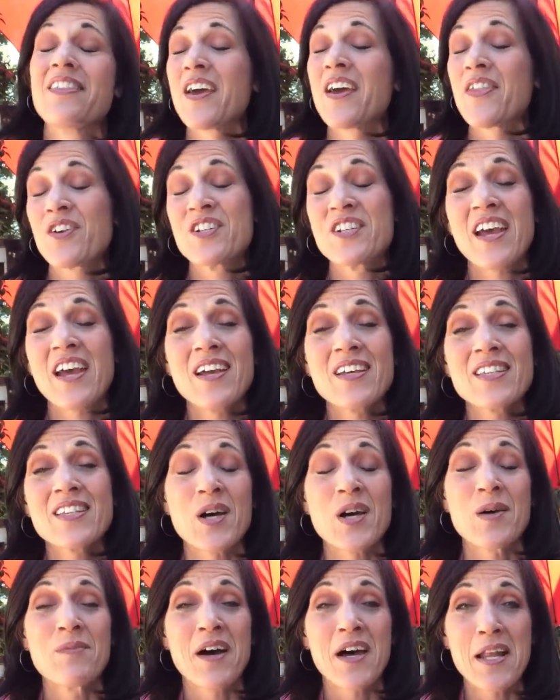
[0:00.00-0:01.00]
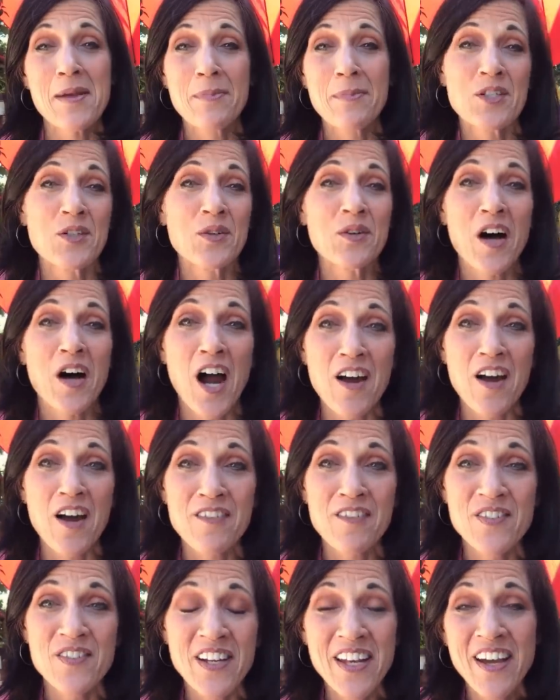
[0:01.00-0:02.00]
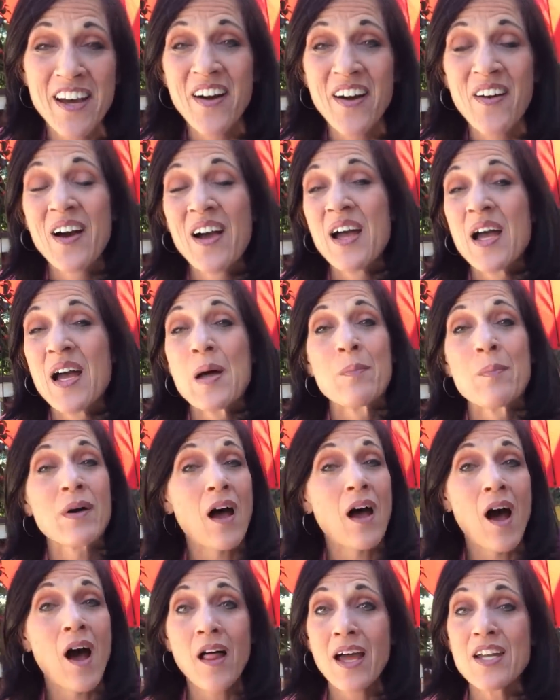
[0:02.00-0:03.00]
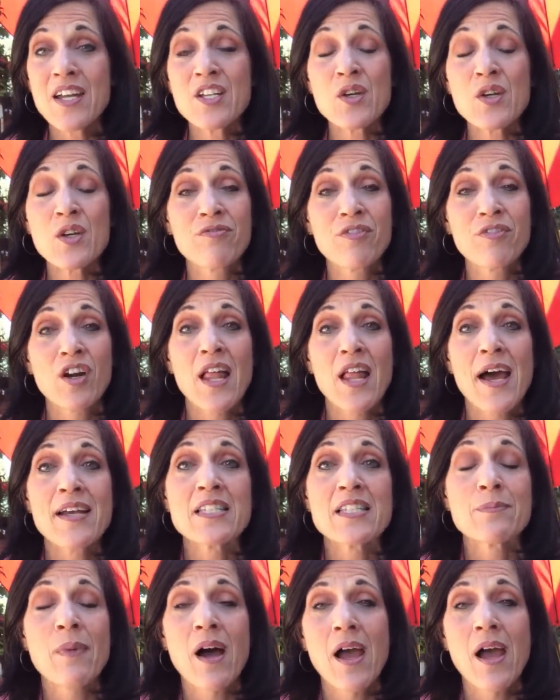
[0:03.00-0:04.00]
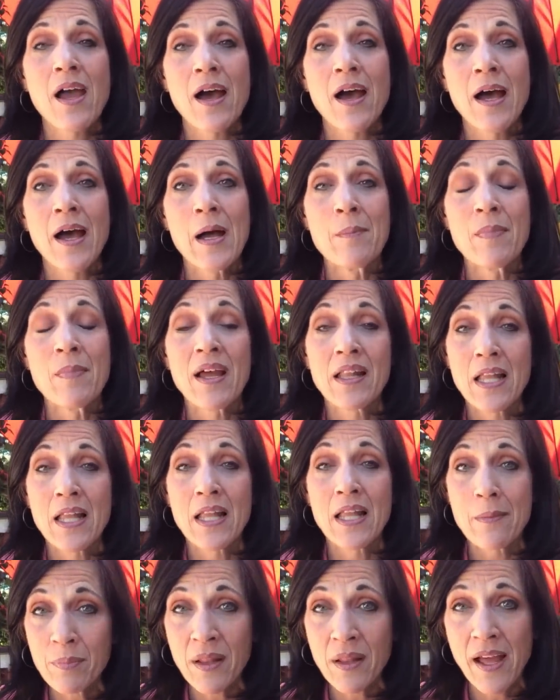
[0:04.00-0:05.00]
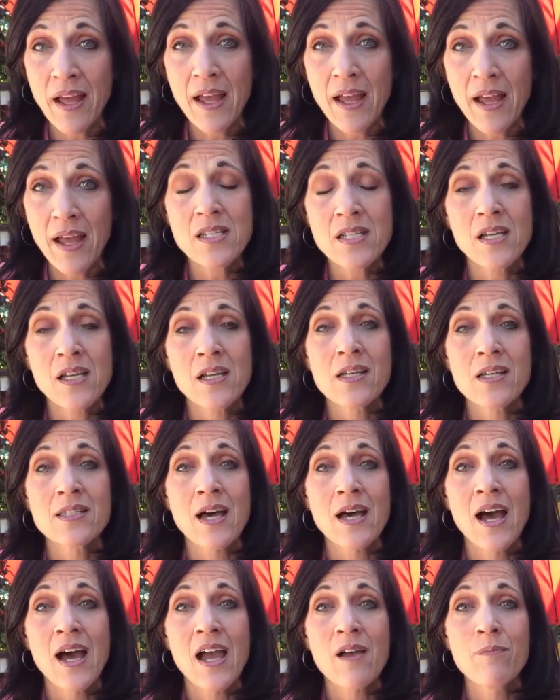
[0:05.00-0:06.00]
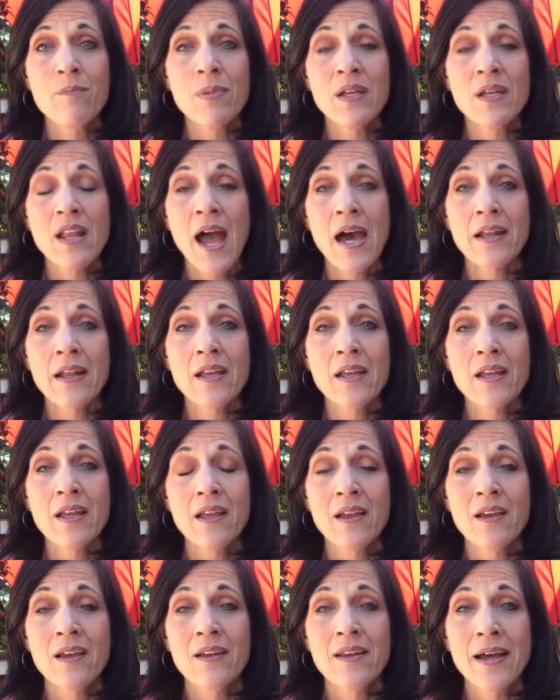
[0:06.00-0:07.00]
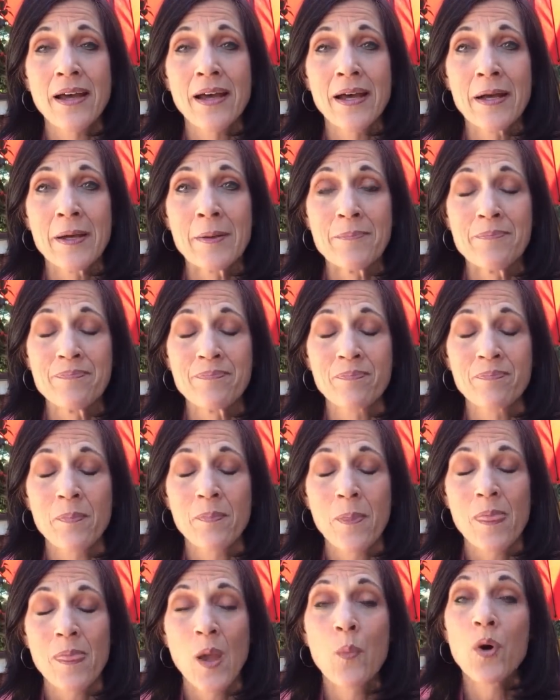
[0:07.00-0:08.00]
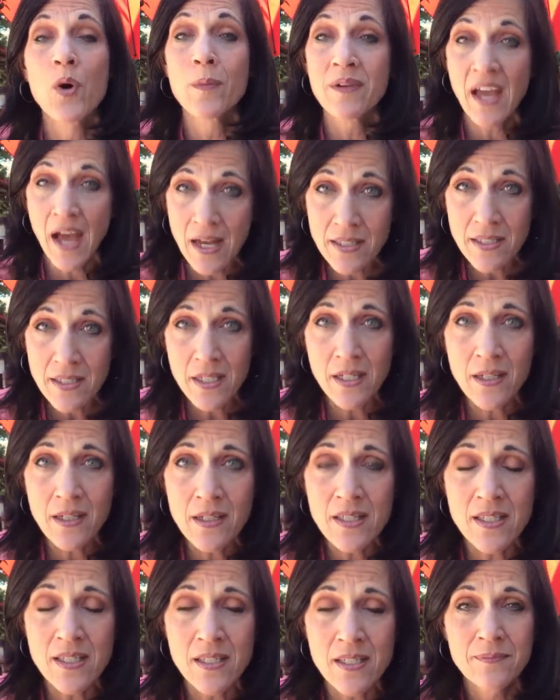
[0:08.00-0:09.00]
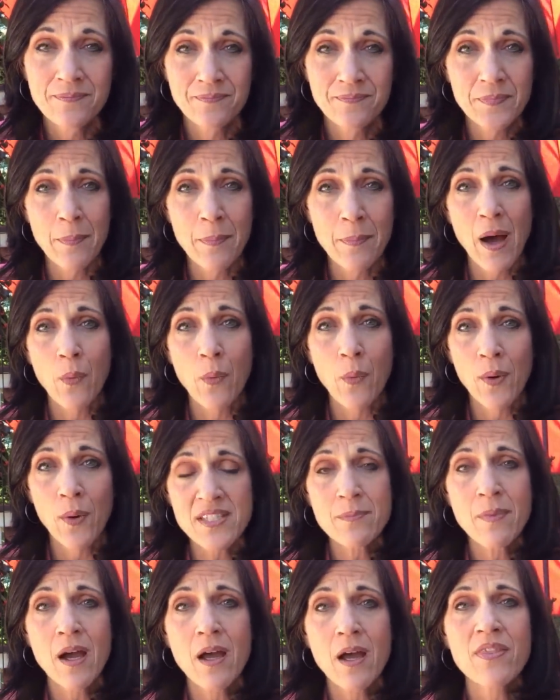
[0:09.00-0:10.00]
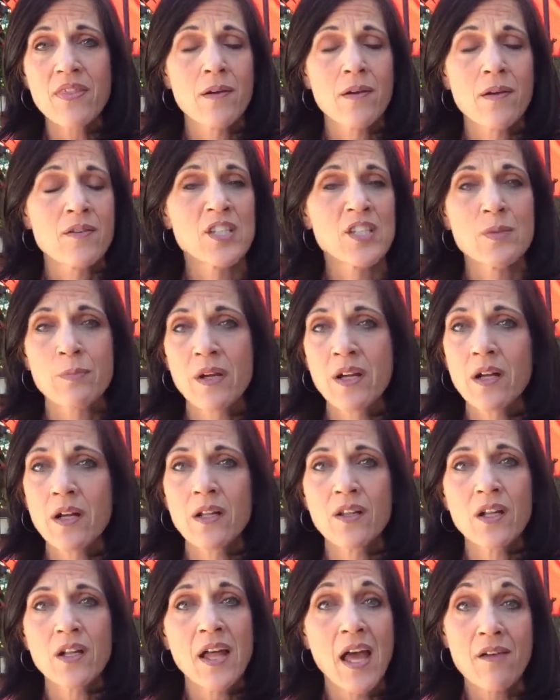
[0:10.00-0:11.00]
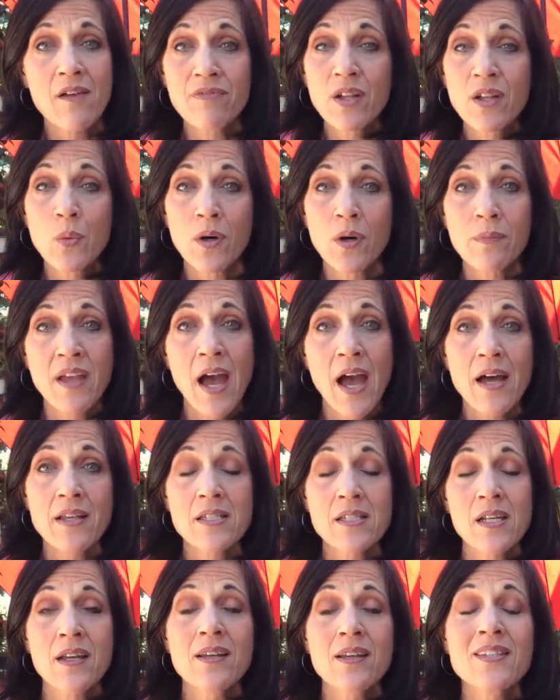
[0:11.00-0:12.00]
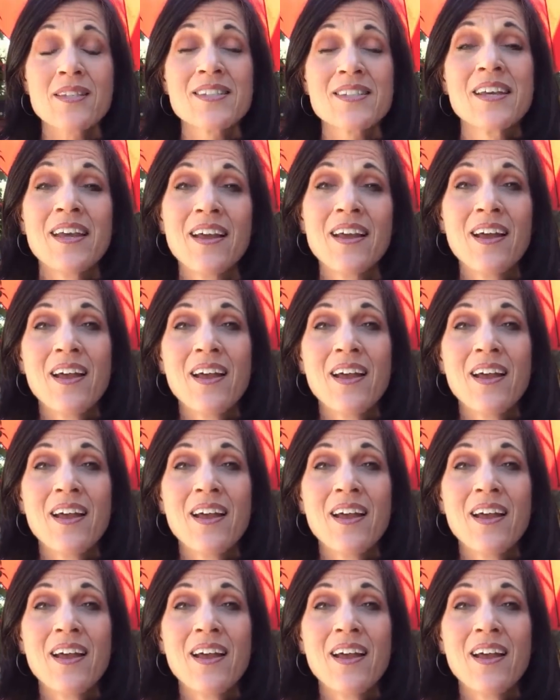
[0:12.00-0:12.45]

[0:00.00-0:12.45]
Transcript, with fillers: the other day, so I'm not able to do a harvest video. But all I do to fertilize my, um, my lemon plant is I've been adding in um, worm castings about once a month. I just sprinkle a little handful of worm castings